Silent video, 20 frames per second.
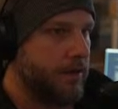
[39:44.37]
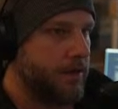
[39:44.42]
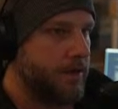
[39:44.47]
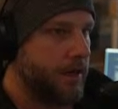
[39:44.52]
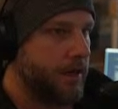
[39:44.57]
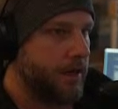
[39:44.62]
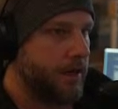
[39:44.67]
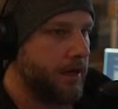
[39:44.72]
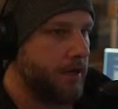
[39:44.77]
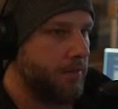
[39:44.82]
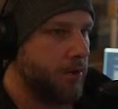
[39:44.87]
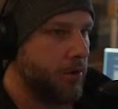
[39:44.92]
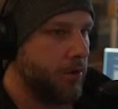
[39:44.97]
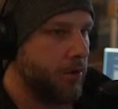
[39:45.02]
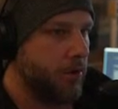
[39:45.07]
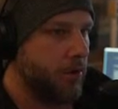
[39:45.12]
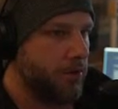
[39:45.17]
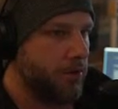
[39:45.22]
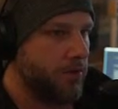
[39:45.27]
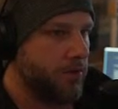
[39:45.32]
to think about a
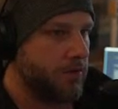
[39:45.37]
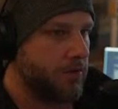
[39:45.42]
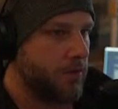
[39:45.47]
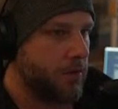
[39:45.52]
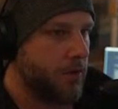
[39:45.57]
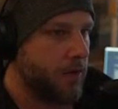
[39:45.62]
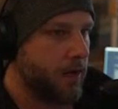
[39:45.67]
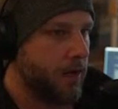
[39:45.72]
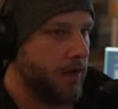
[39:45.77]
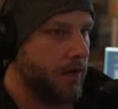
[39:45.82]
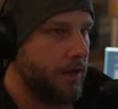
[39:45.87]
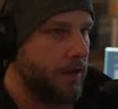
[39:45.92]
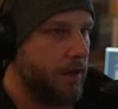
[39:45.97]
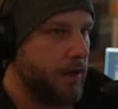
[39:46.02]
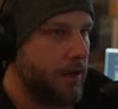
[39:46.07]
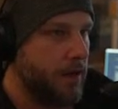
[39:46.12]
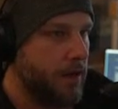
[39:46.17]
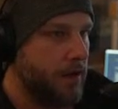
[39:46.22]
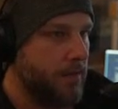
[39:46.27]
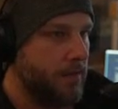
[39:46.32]
whole story,
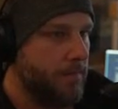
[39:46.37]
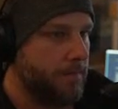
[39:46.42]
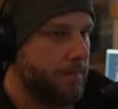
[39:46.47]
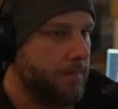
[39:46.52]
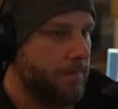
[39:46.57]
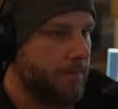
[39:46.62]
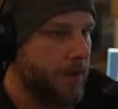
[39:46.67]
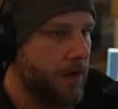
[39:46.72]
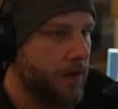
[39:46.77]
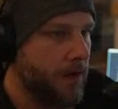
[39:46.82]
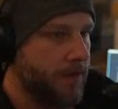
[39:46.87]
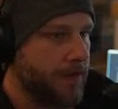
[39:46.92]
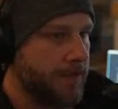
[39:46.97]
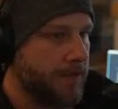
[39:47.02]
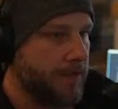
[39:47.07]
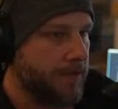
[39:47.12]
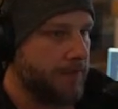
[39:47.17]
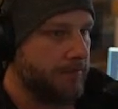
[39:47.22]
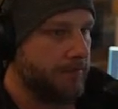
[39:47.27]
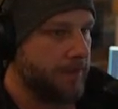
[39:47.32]

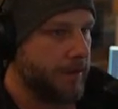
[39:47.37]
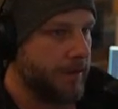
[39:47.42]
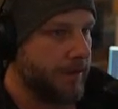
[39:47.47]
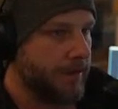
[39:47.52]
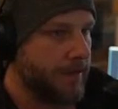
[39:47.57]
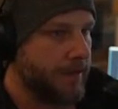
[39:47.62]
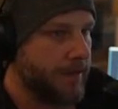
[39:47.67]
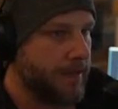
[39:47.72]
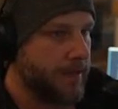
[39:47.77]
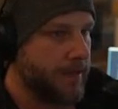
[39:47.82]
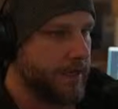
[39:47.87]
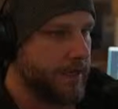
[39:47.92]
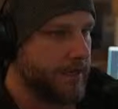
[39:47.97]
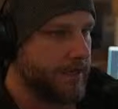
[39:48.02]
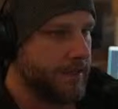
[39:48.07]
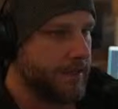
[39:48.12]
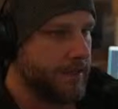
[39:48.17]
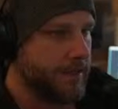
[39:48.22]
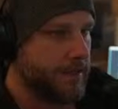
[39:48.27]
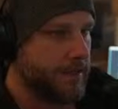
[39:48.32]
honestly, related to this.